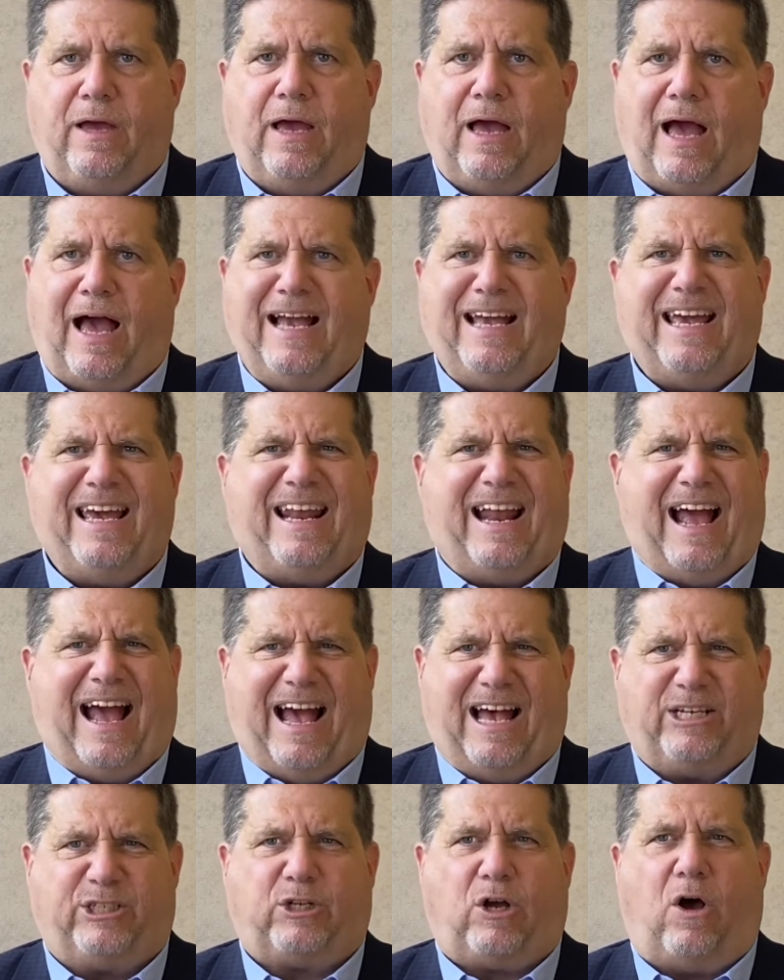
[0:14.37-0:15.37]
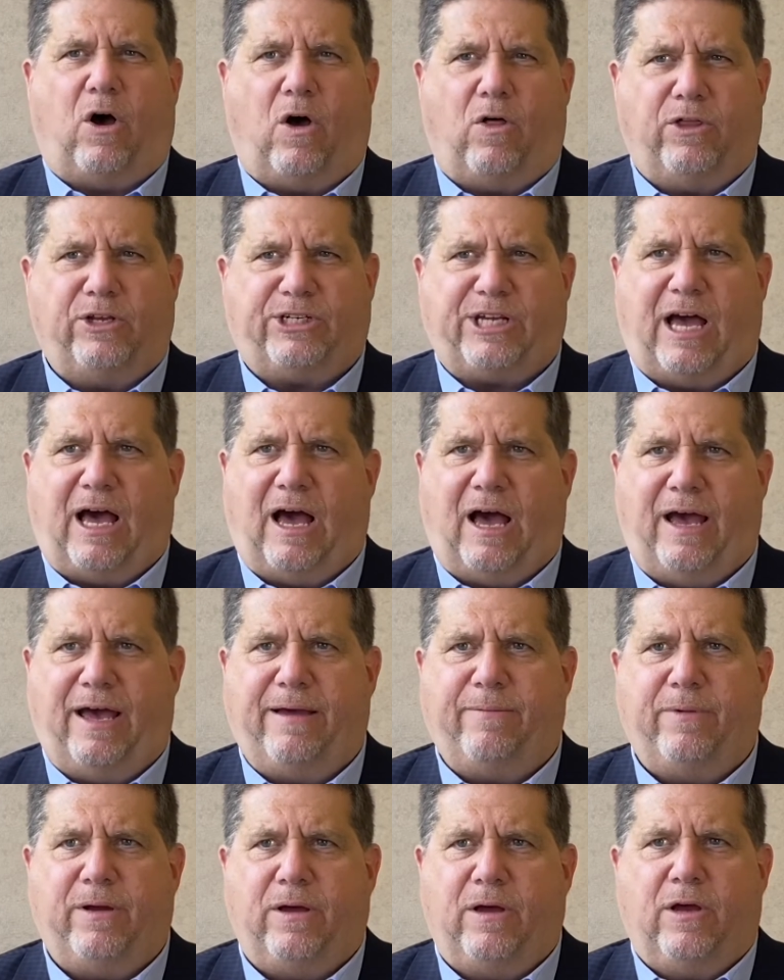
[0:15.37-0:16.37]
I get asked all the
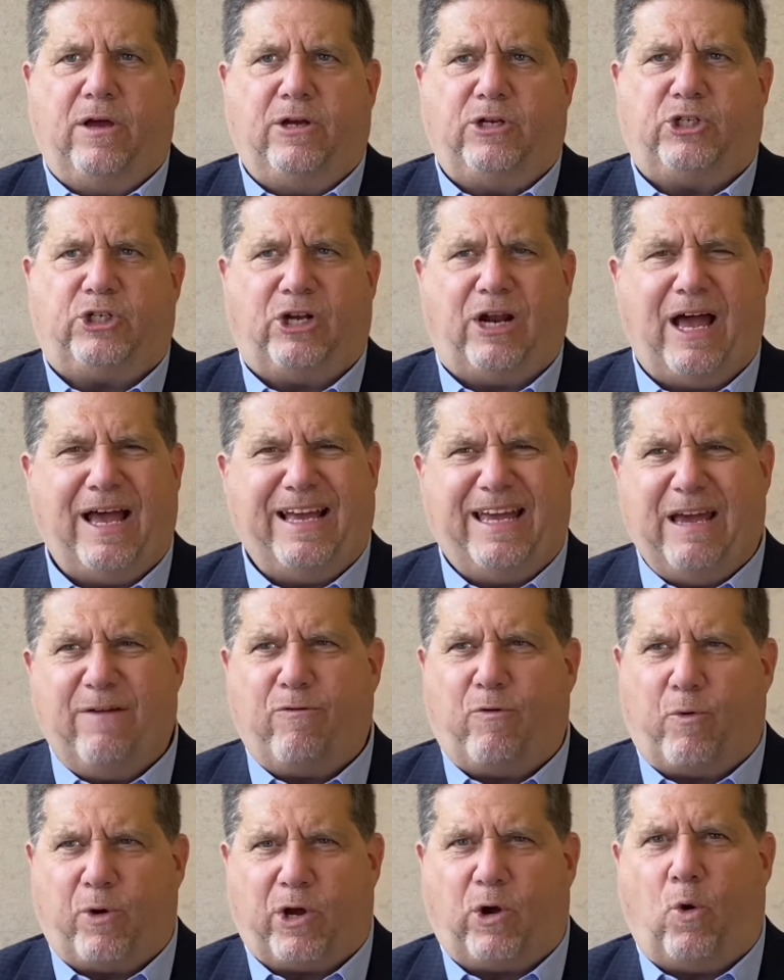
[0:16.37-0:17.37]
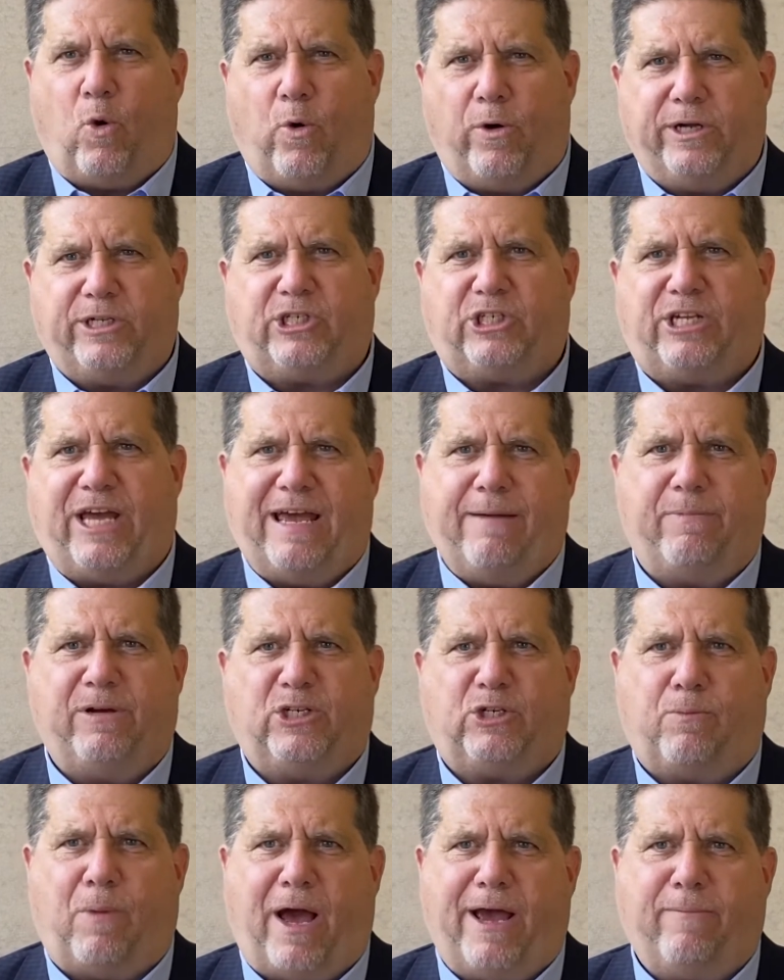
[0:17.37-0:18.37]
time, should I give a recorded
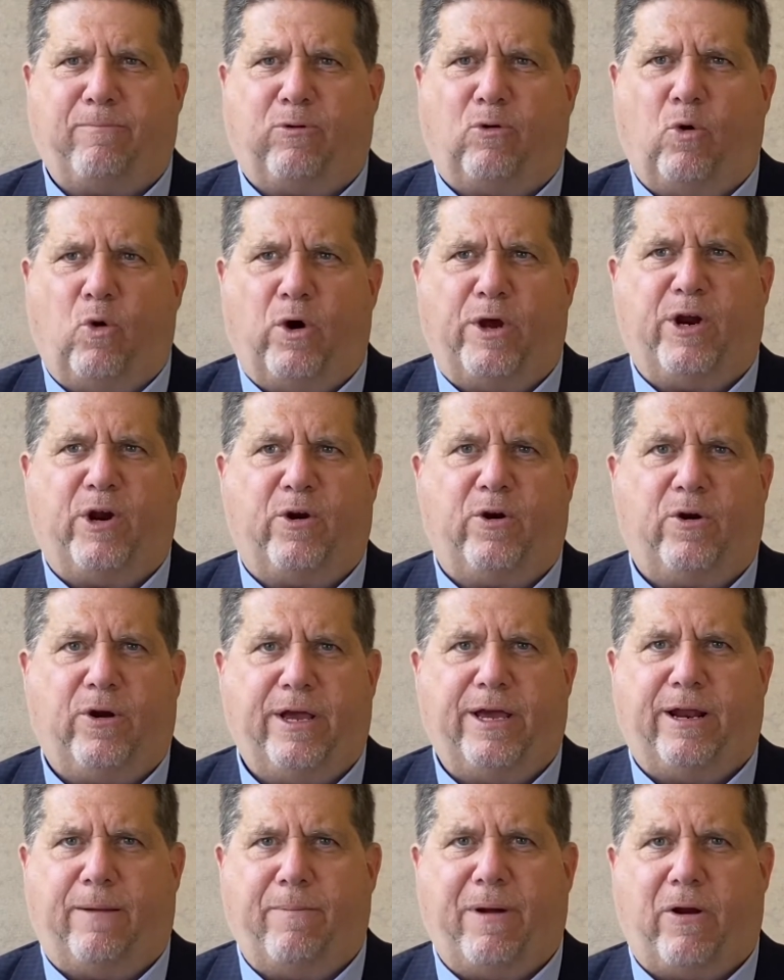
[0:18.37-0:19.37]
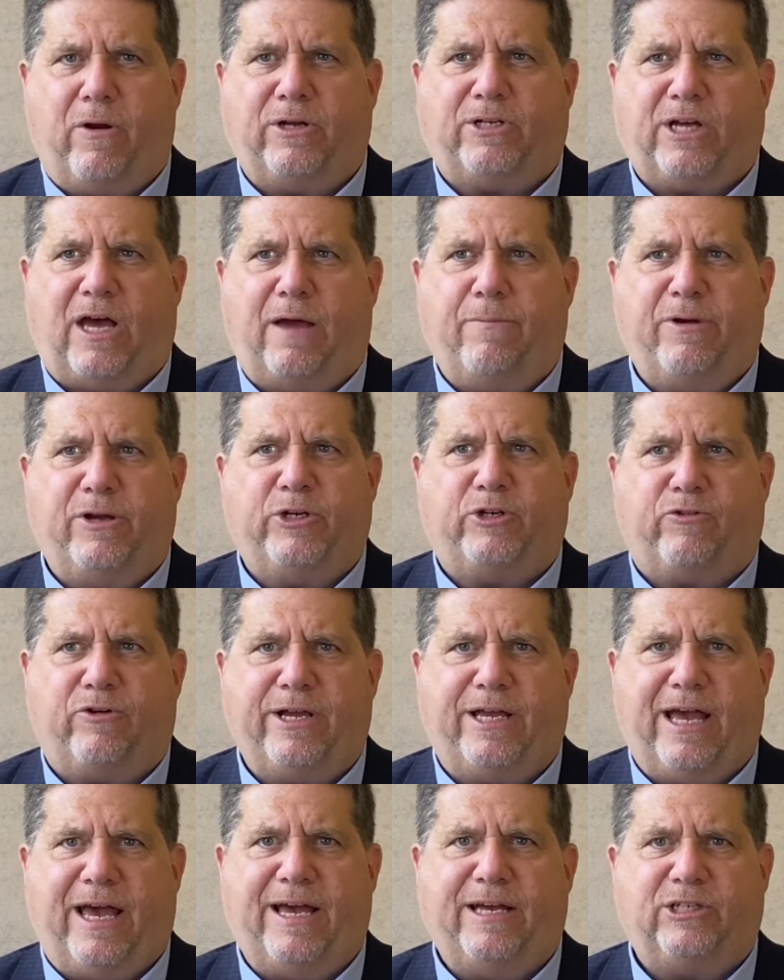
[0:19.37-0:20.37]
statement to my employer in a maritime injury
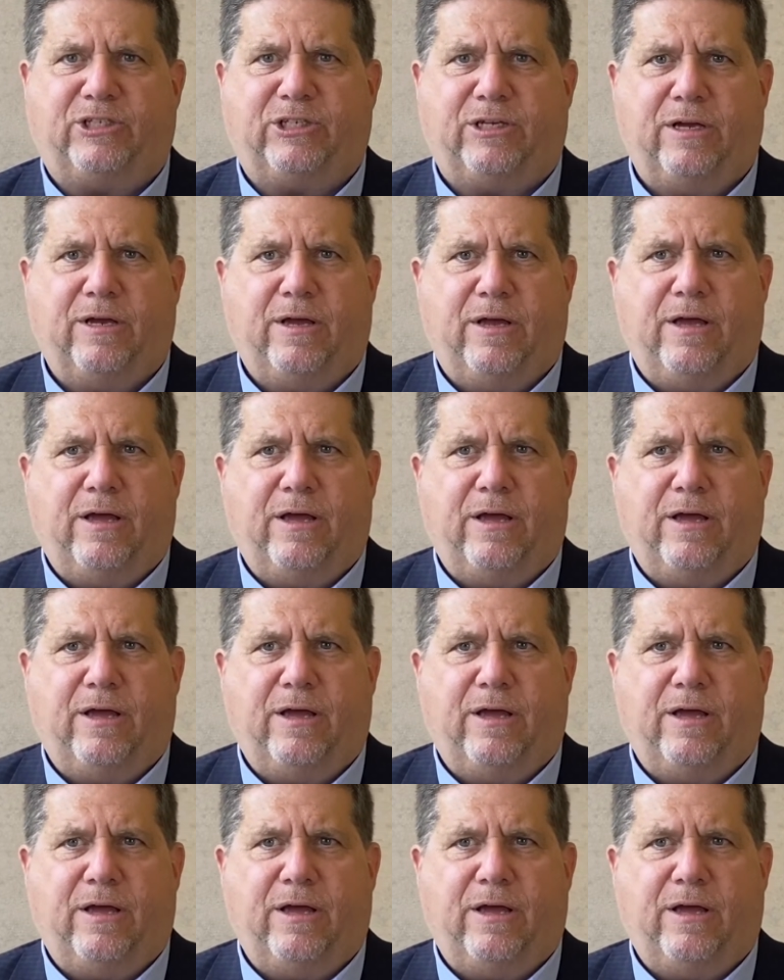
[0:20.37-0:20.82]
case?